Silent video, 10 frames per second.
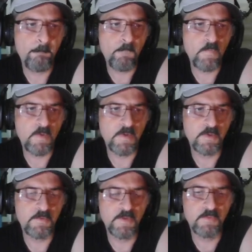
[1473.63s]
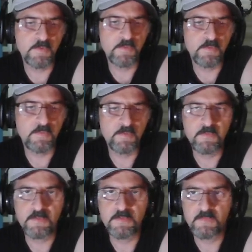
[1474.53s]
I could even go for
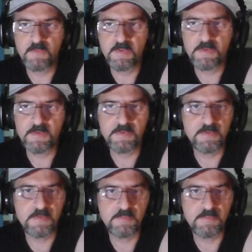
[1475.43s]
Force of Natures,